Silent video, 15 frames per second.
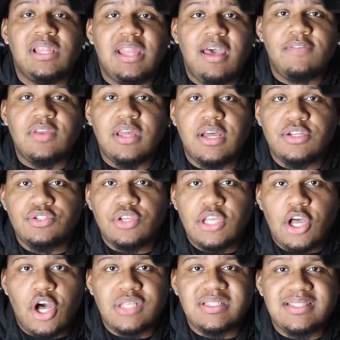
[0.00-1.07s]
1,100
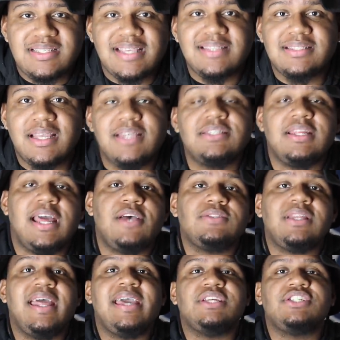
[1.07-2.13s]
yards and six
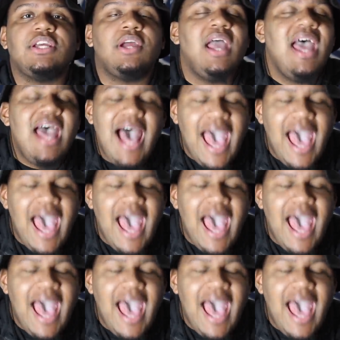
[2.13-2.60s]
touchdowns last year.